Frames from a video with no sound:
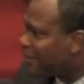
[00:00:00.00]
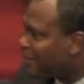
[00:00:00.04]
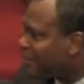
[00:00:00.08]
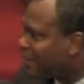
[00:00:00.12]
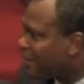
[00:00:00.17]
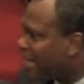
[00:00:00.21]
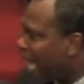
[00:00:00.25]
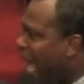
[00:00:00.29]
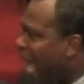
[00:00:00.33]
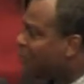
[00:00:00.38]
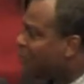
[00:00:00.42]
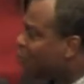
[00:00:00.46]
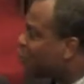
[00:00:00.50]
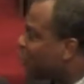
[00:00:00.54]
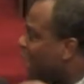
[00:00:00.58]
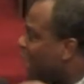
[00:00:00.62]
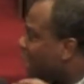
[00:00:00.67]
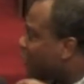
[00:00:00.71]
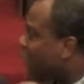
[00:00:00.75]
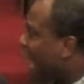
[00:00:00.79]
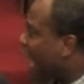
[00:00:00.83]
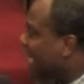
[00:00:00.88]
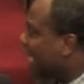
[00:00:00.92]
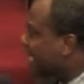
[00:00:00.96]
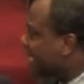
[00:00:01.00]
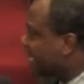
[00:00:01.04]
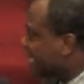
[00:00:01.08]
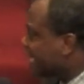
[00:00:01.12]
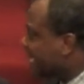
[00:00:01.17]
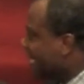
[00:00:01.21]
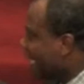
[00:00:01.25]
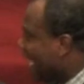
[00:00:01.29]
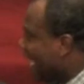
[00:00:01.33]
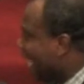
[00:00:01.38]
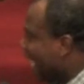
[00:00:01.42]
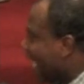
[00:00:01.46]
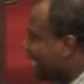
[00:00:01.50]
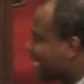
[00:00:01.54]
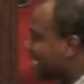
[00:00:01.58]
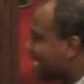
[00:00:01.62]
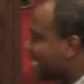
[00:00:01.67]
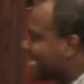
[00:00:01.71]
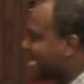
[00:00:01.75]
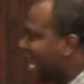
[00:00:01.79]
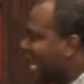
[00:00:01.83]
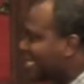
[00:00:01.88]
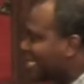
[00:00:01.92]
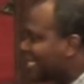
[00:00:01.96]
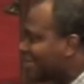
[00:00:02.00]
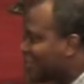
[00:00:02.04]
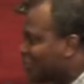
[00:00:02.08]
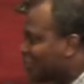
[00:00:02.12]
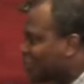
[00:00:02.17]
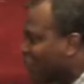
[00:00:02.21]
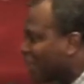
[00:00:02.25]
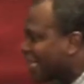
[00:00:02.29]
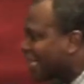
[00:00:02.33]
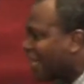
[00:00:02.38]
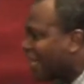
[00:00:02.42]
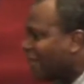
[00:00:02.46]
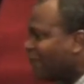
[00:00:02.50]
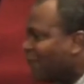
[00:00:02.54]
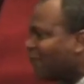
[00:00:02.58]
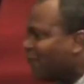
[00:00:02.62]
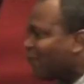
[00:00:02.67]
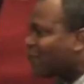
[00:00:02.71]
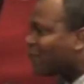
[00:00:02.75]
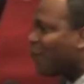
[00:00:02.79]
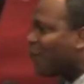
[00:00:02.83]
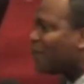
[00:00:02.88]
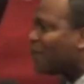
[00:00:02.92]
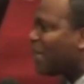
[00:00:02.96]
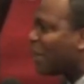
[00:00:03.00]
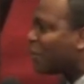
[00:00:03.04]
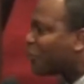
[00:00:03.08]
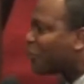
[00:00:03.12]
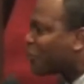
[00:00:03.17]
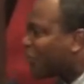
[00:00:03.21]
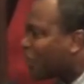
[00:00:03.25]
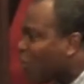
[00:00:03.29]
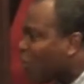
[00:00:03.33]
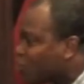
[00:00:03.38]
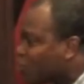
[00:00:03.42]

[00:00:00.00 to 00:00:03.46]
Come to the reality and start drinking from the real